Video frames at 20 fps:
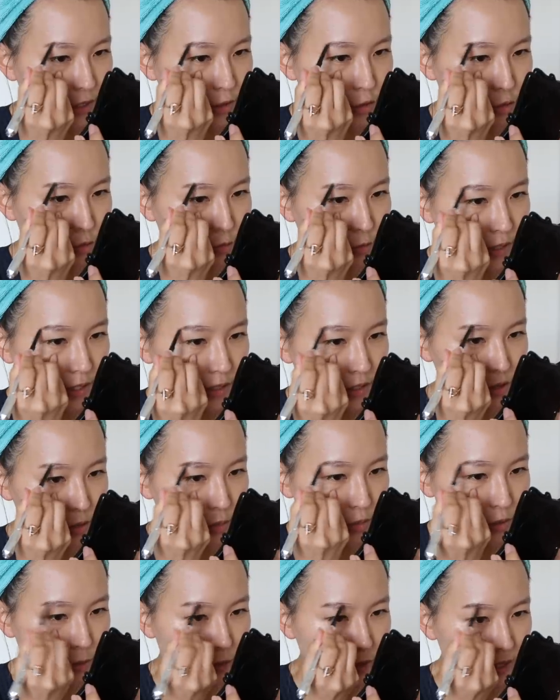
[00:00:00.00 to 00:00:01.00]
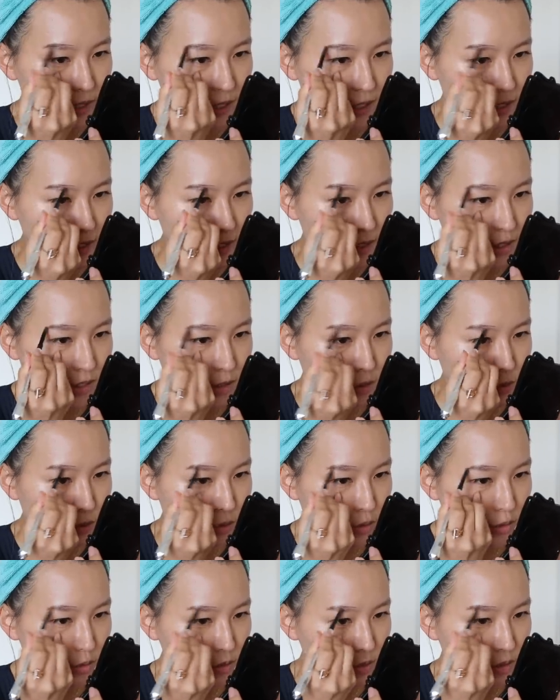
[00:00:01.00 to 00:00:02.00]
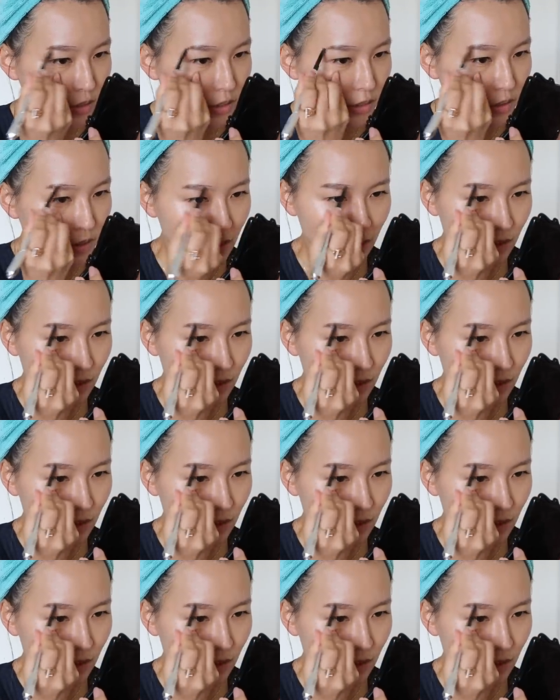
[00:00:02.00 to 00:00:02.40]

I do find this one quite easy to use.